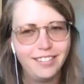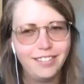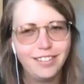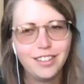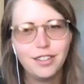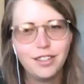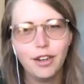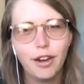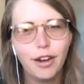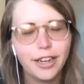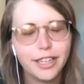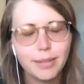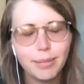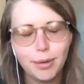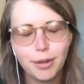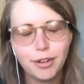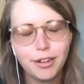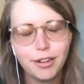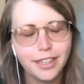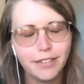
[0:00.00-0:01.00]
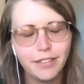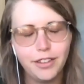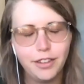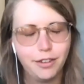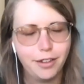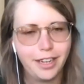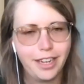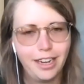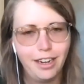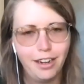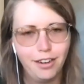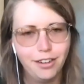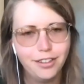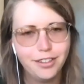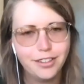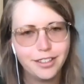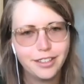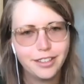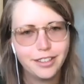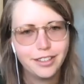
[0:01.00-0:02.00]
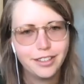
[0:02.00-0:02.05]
it's not exploring if you don't get lost.